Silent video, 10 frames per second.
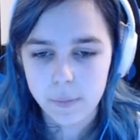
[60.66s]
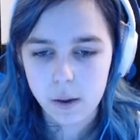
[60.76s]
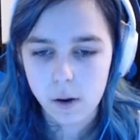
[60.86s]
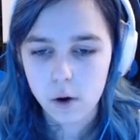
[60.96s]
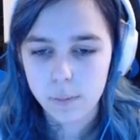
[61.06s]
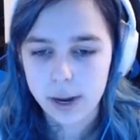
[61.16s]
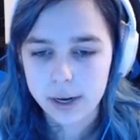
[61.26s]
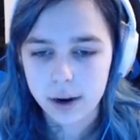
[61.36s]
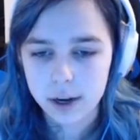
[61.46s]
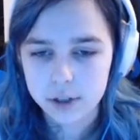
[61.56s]
oh my
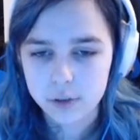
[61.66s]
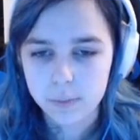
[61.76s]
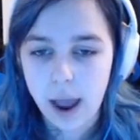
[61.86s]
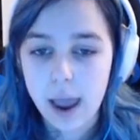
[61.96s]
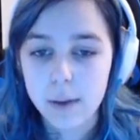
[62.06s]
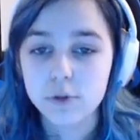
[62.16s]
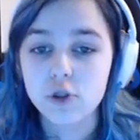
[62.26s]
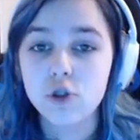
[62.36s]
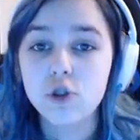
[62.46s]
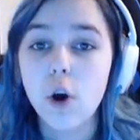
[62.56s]
gosh, I am
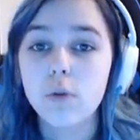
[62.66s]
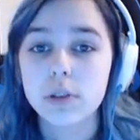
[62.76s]
so